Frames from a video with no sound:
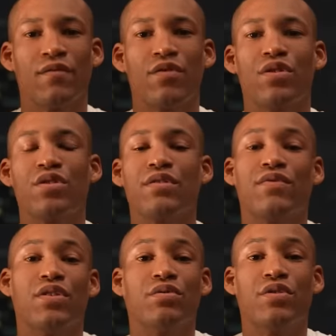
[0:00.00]
For those
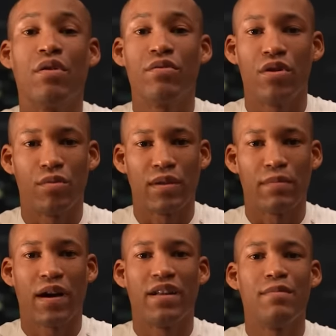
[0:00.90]
of you who don't know me,
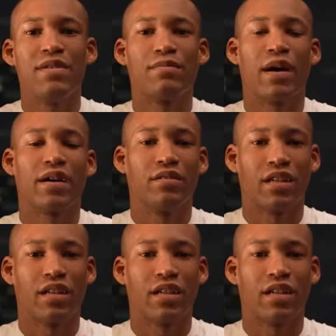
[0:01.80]
my name is Michael